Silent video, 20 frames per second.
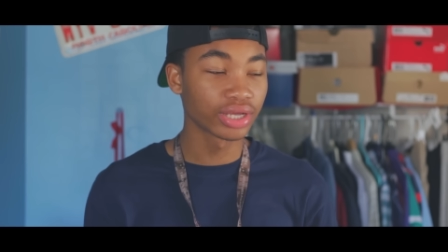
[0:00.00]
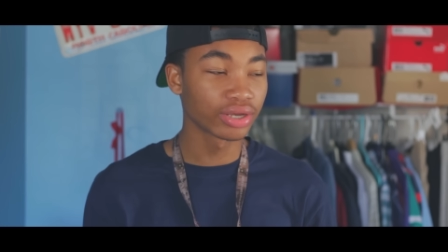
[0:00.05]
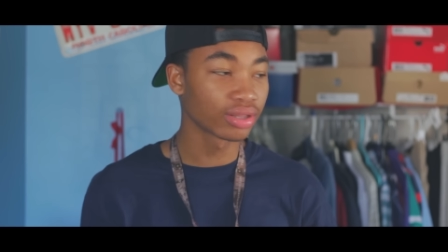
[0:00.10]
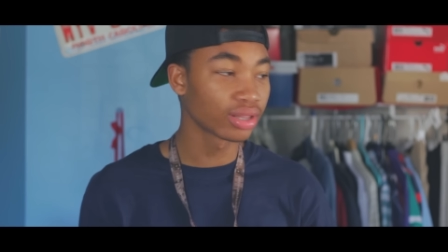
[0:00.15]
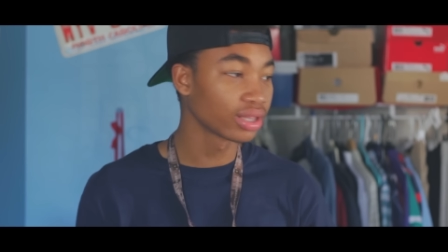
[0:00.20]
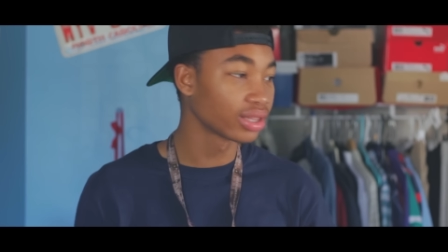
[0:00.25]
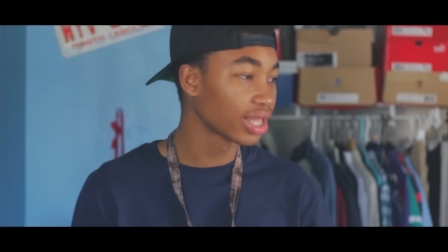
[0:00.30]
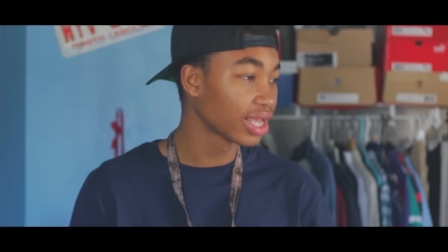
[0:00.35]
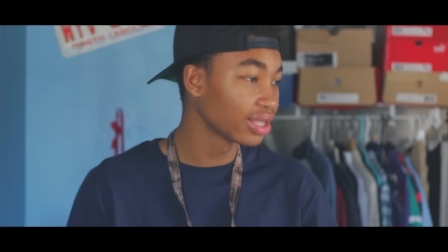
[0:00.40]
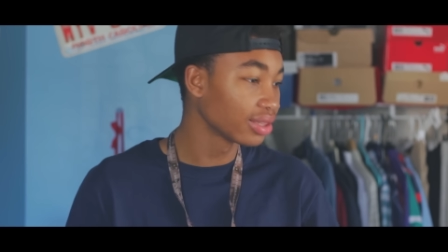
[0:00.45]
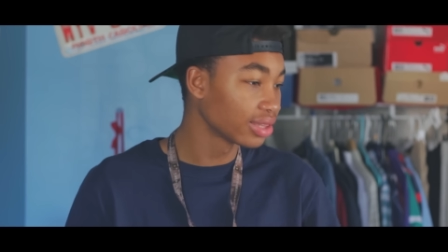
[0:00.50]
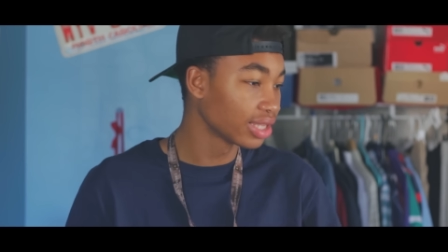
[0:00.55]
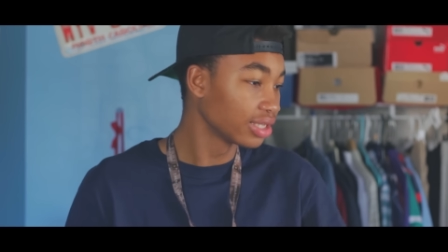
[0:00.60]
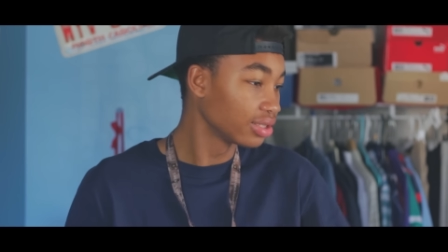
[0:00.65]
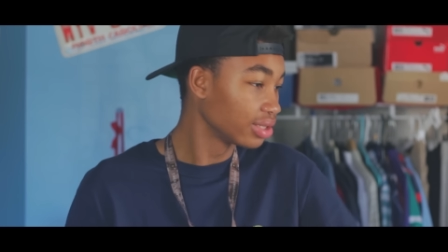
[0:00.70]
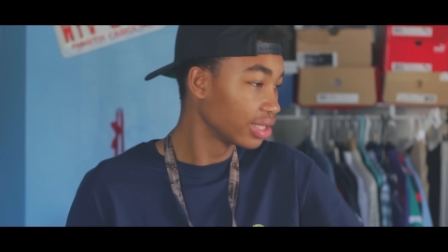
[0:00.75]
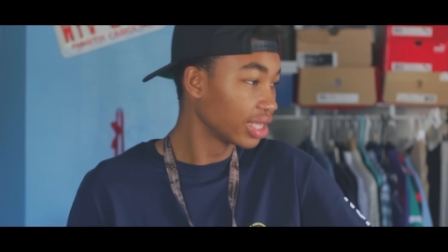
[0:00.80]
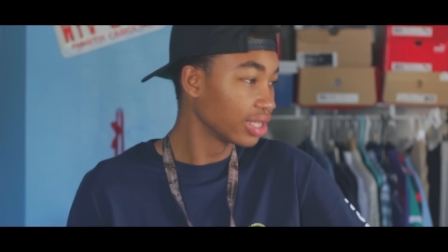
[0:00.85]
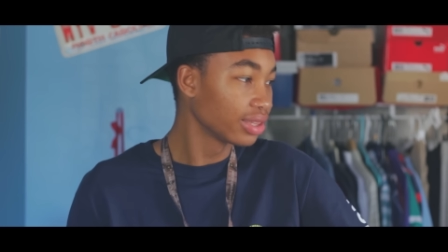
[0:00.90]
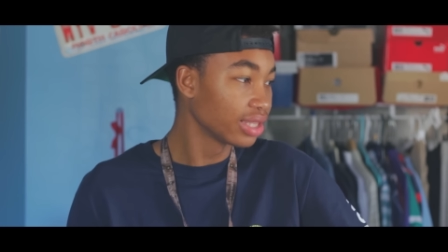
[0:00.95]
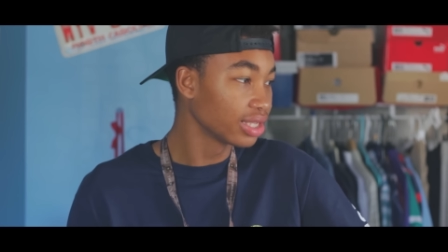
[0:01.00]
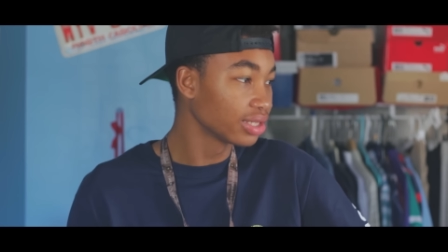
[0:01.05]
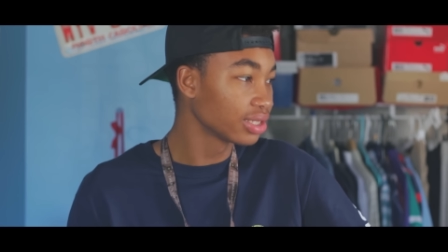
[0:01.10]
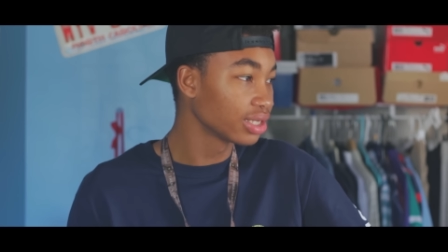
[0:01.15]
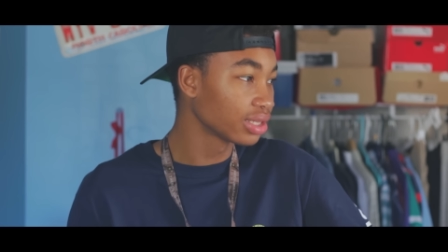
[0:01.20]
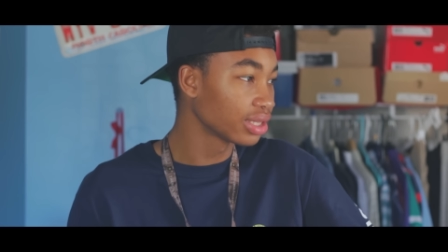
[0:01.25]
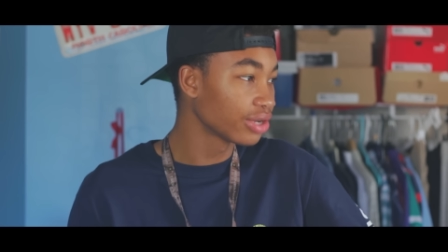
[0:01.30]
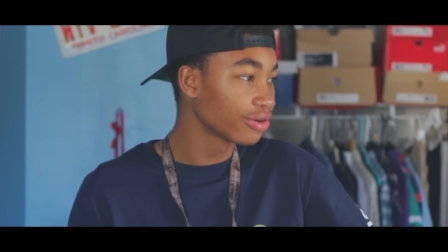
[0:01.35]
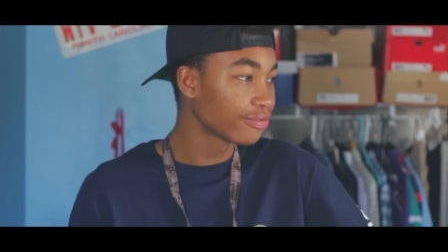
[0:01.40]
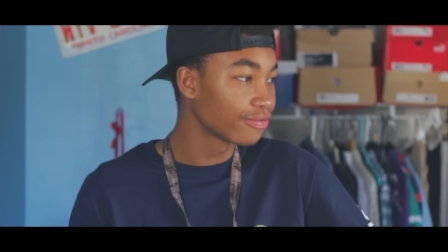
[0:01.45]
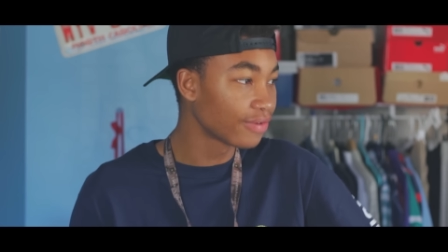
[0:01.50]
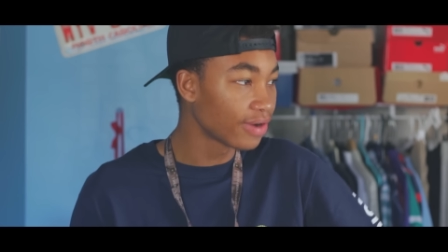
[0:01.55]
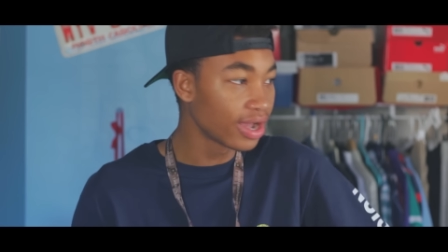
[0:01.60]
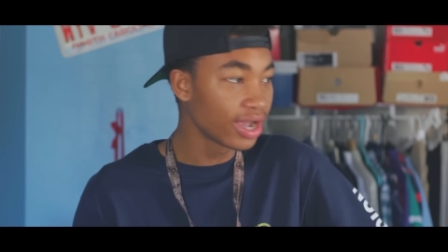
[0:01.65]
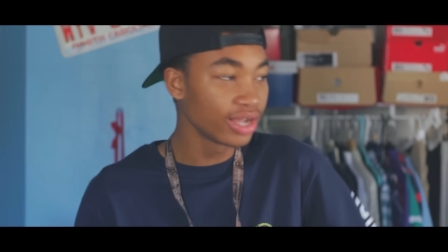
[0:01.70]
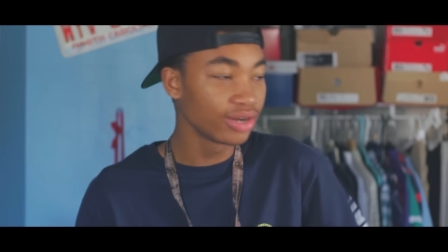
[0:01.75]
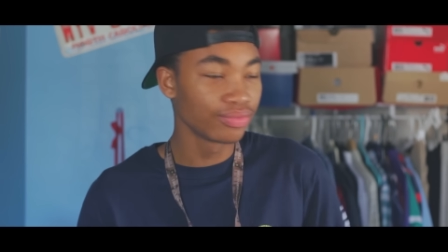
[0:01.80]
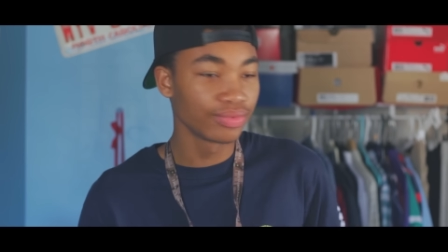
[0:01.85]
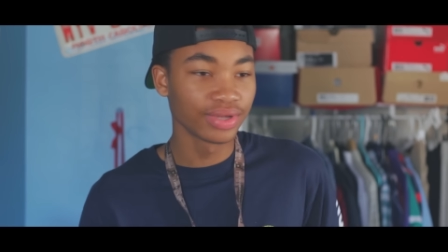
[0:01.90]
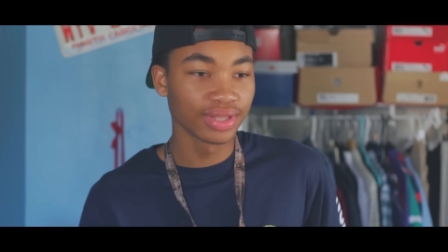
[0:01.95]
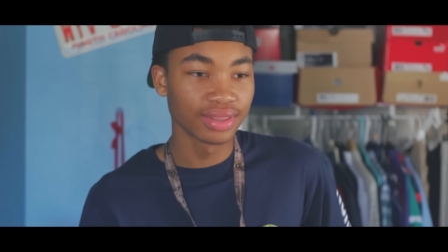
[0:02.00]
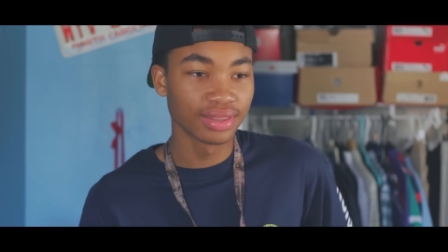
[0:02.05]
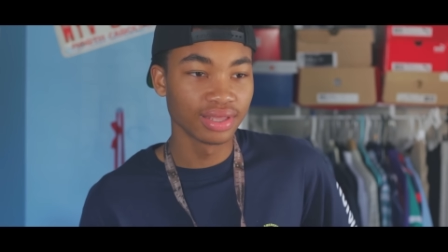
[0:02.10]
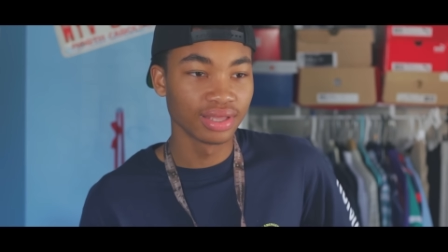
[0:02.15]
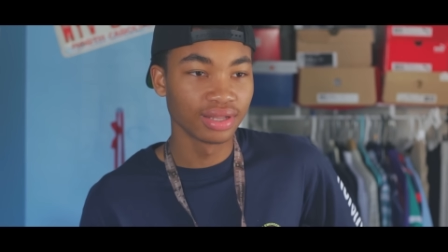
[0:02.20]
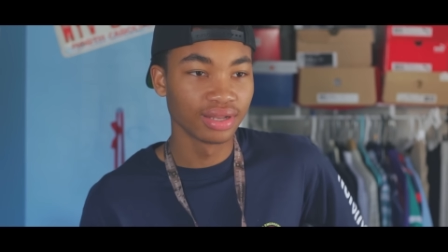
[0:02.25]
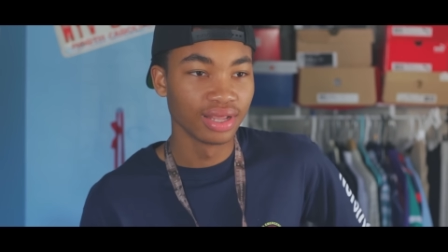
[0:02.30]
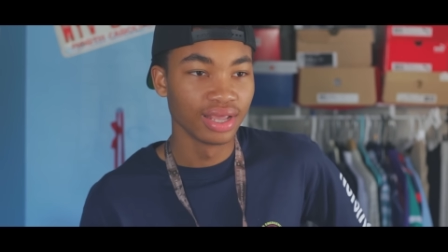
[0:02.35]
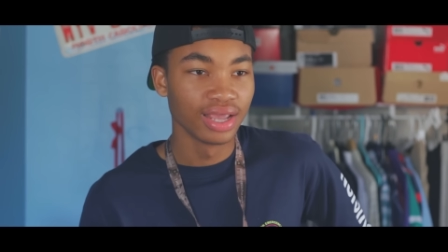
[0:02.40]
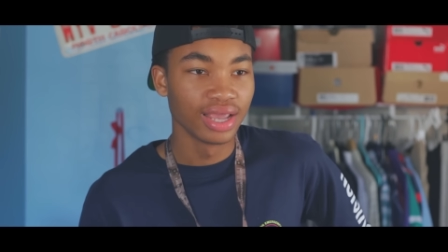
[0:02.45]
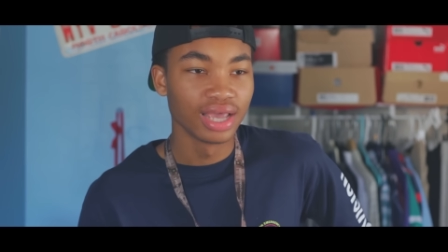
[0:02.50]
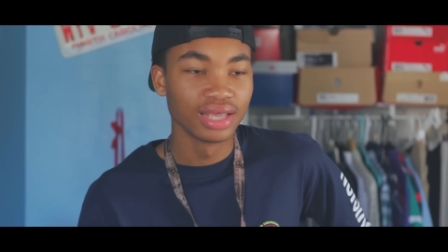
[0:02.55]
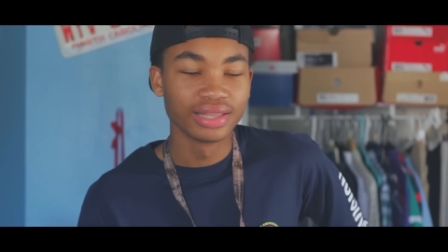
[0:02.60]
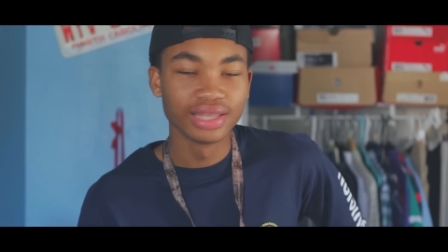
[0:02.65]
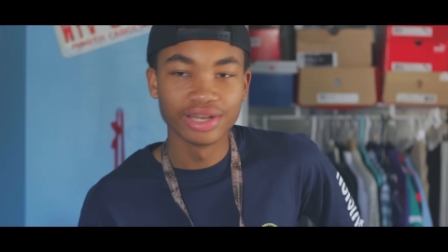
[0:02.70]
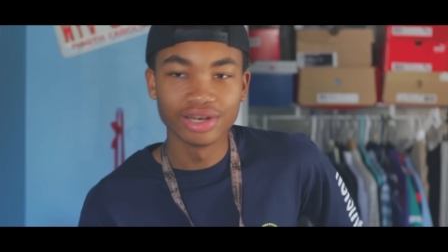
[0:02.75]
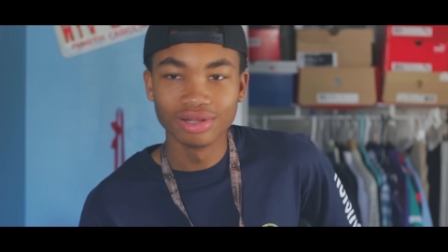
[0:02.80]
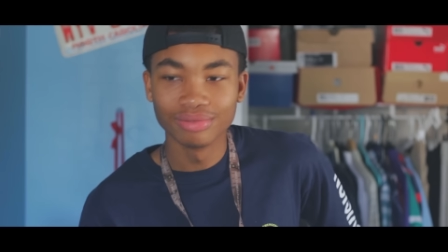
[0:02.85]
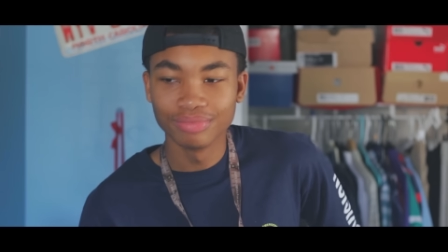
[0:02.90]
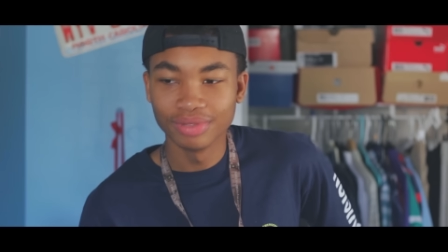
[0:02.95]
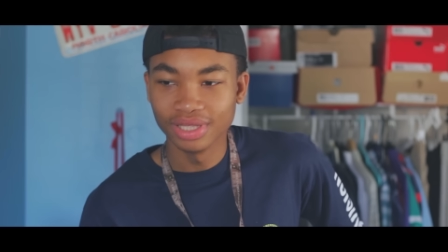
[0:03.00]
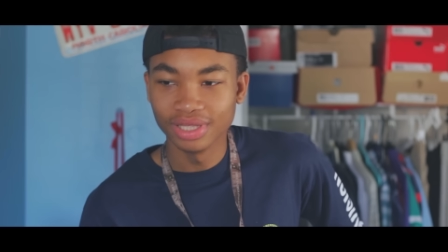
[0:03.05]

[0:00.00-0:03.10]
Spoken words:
They think that they're fine with it. And then